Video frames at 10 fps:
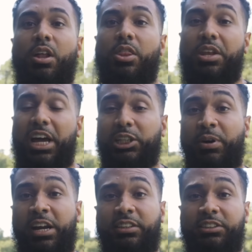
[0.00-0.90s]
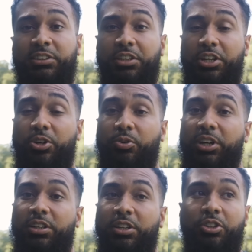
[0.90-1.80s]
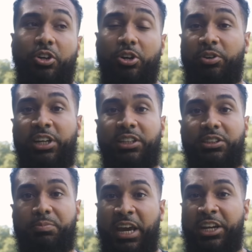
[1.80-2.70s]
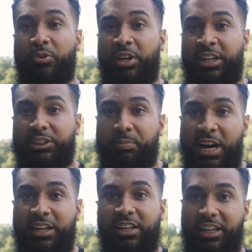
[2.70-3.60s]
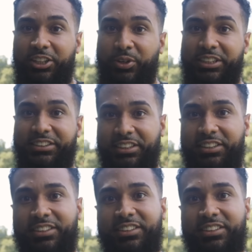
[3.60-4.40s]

The next product is the deodorant. Now deodorant, main ingredient is maca, like green tea.